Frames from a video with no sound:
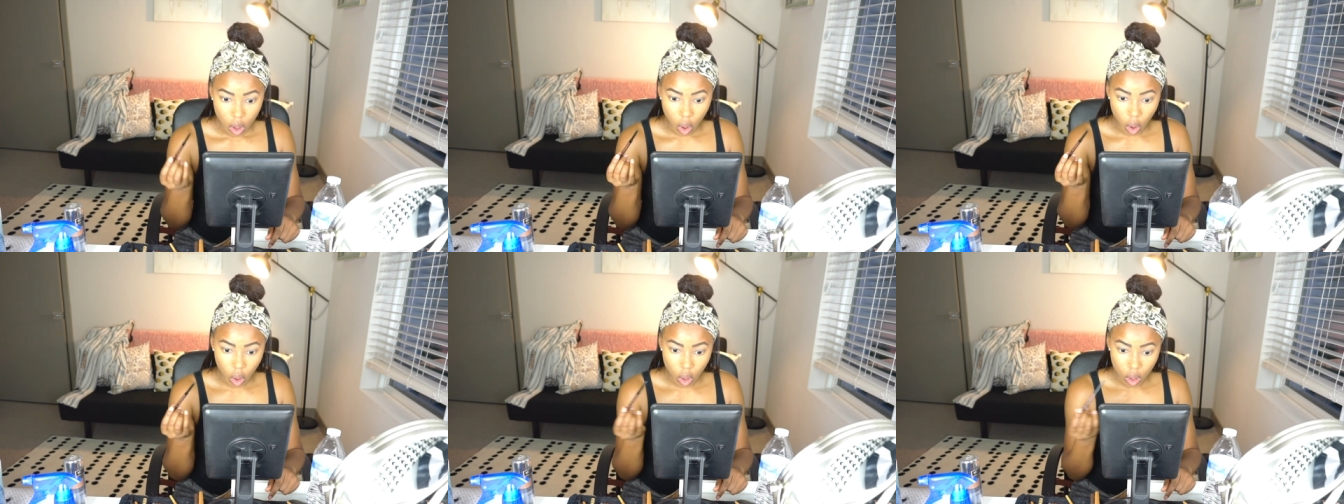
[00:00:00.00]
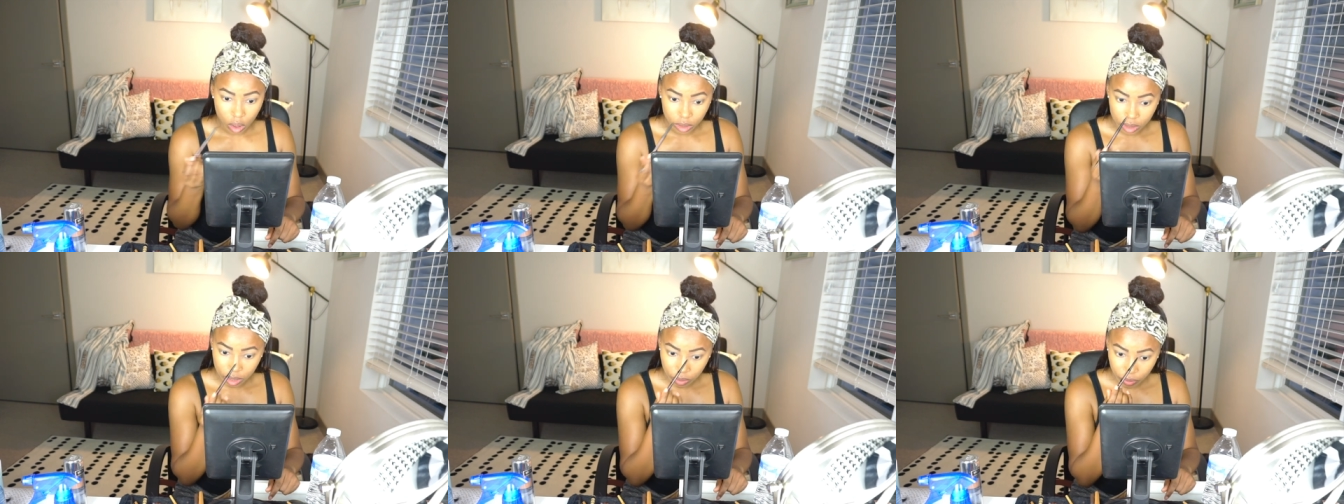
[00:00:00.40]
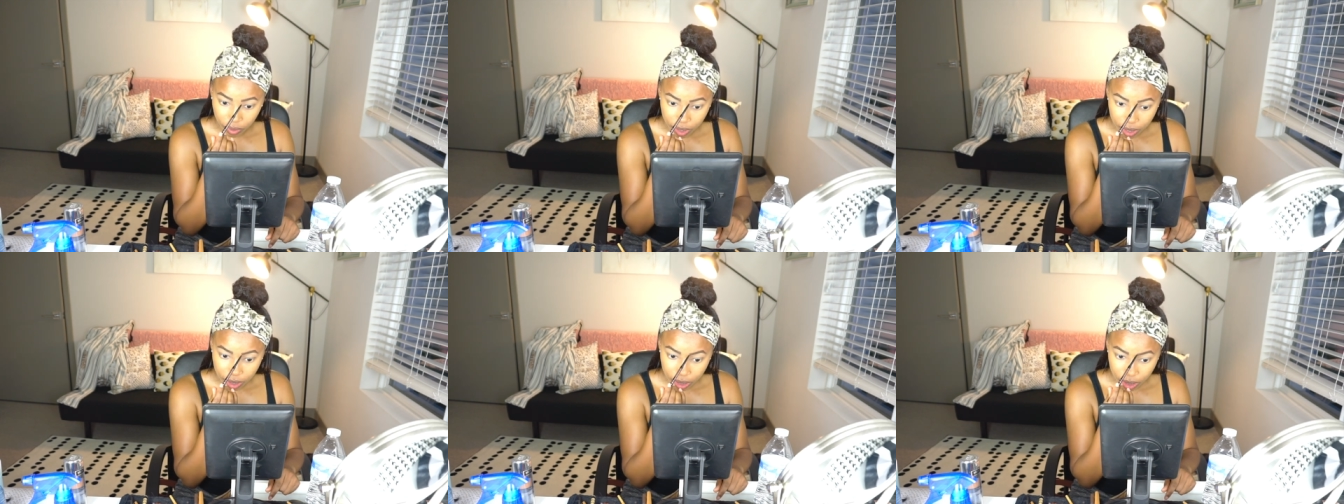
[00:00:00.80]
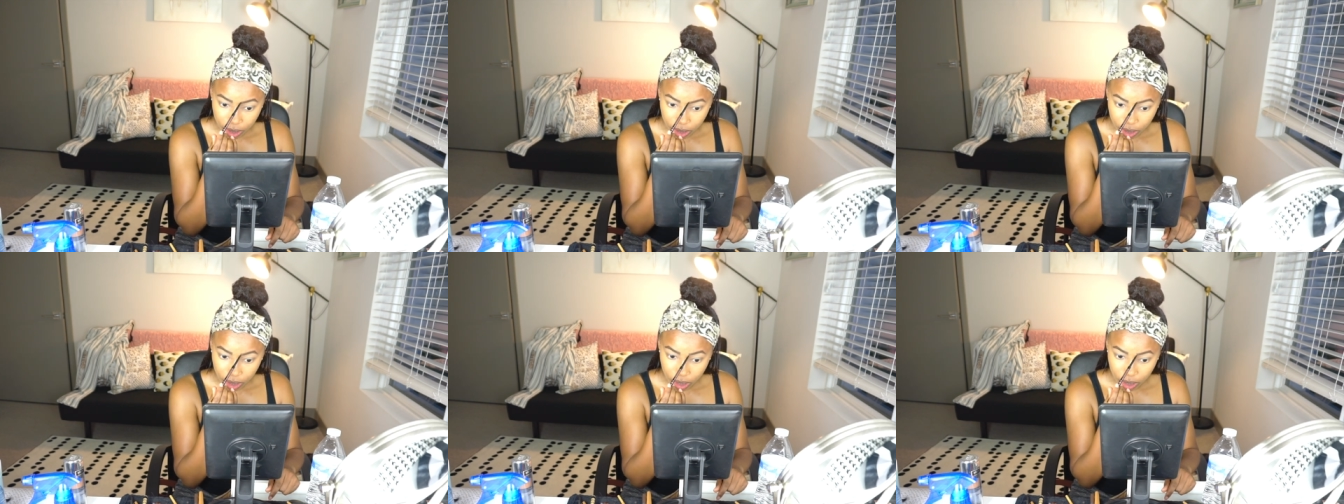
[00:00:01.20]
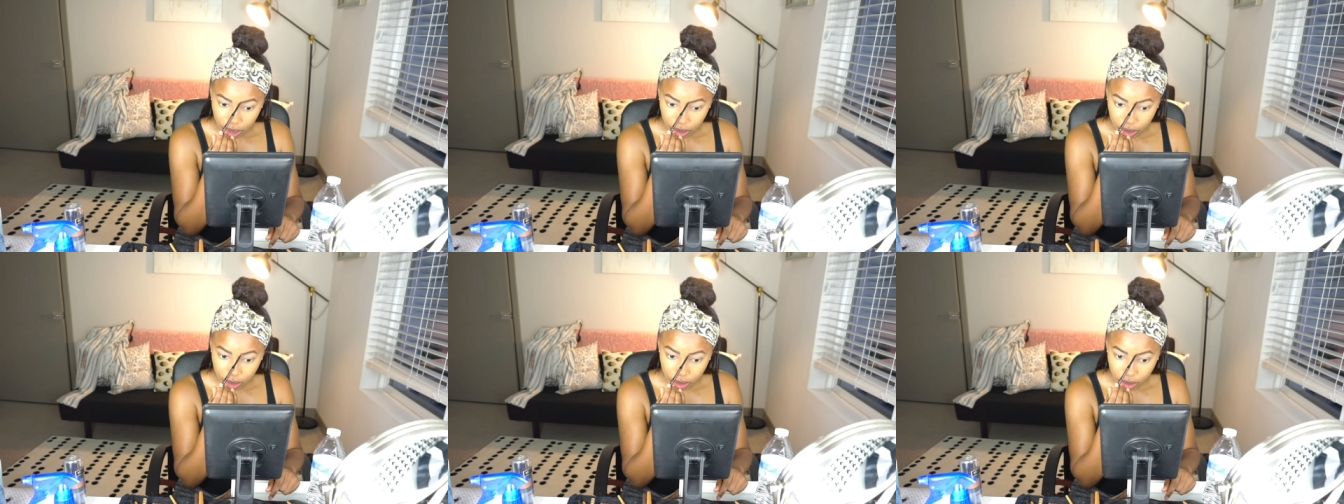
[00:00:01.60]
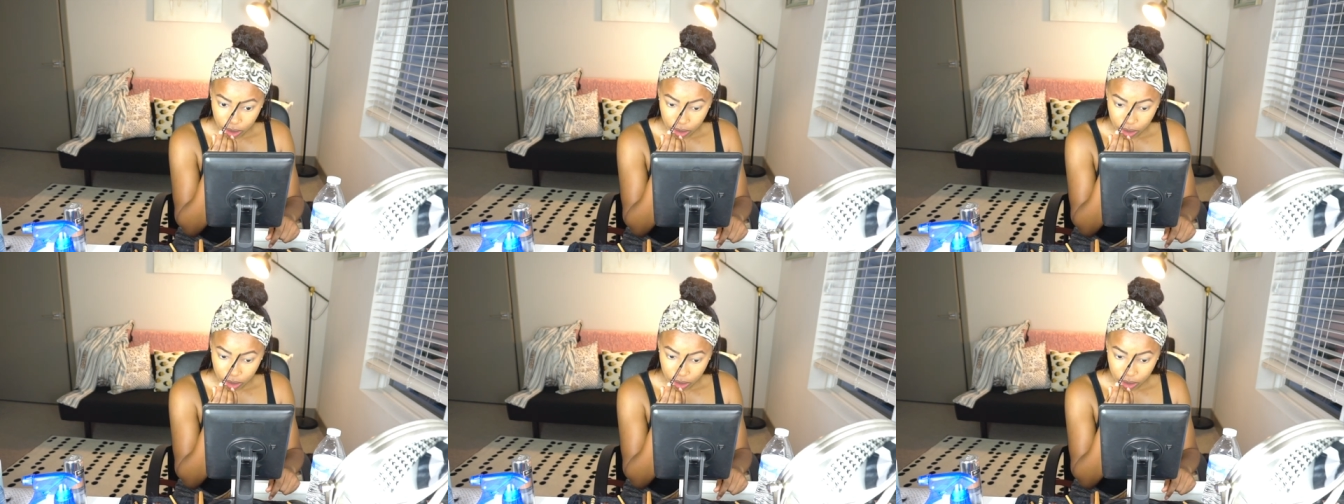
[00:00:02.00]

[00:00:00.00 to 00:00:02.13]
all different uh,